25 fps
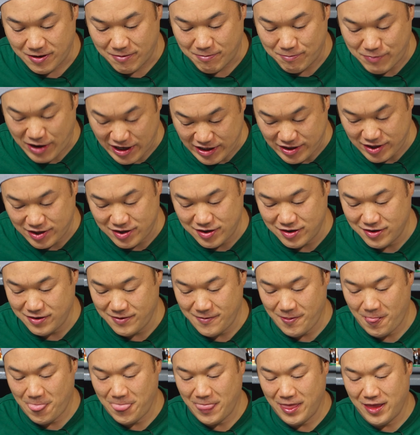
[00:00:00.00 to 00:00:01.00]
but
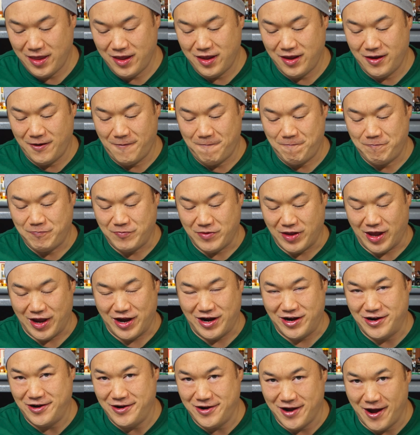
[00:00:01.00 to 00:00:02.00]
it
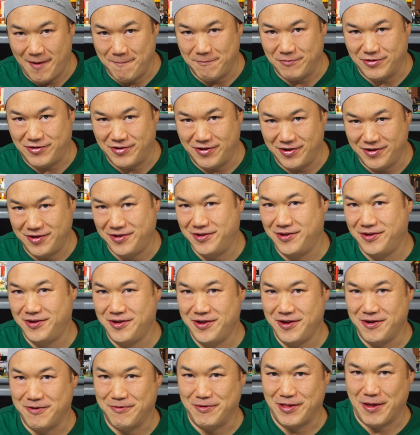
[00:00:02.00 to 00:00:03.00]
comes
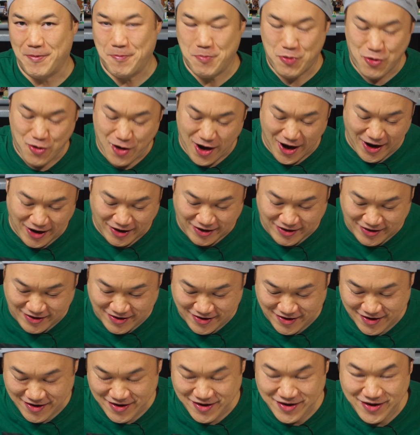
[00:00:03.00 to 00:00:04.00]
with a
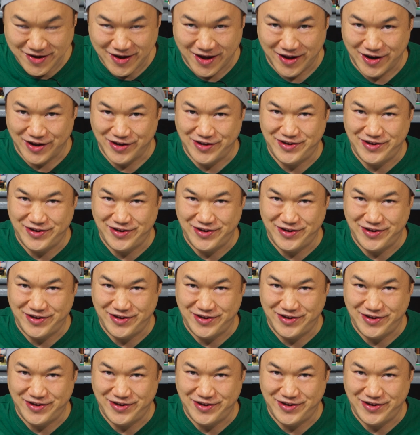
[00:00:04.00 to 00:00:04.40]
price and a